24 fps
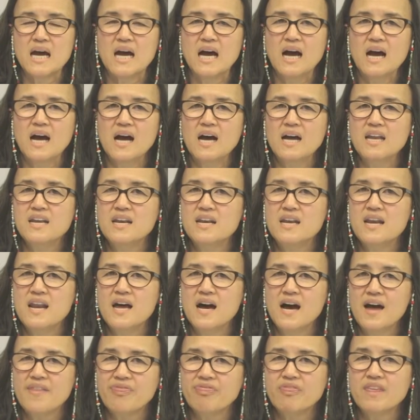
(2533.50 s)

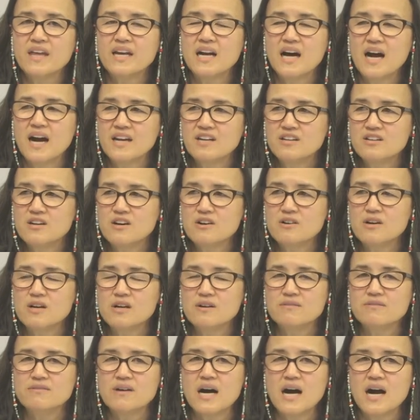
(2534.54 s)
Not that I know
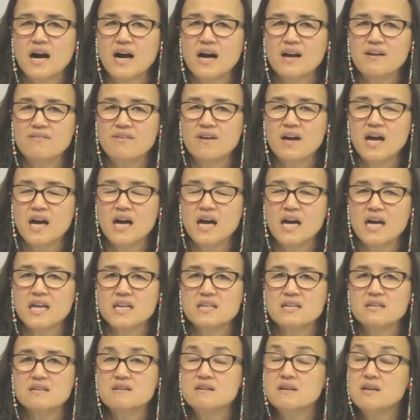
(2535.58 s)
of. I
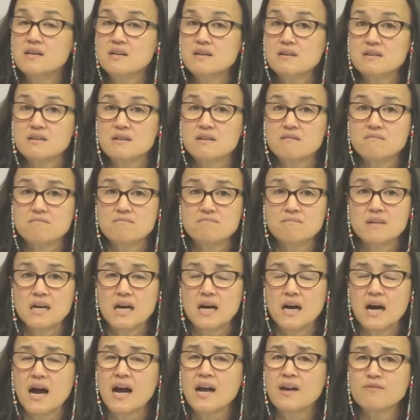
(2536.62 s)

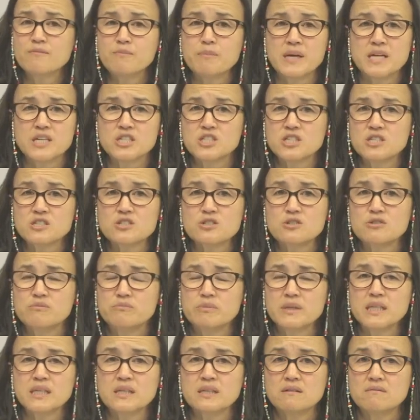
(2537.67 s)
have patients
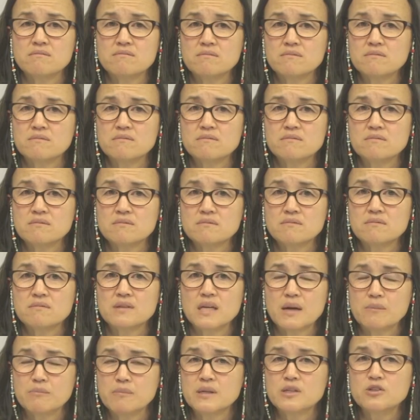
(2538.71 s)

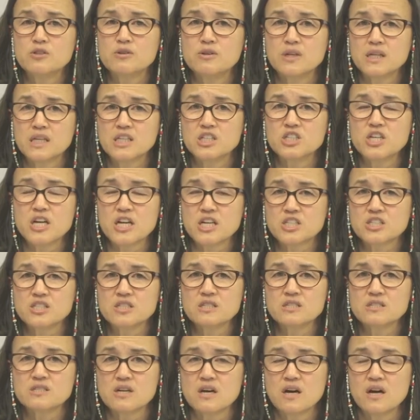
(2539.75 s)
I've been doing
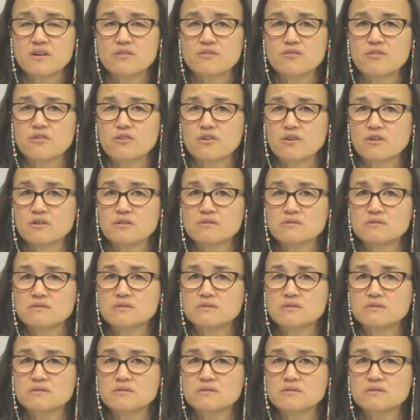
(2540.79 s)
injections on for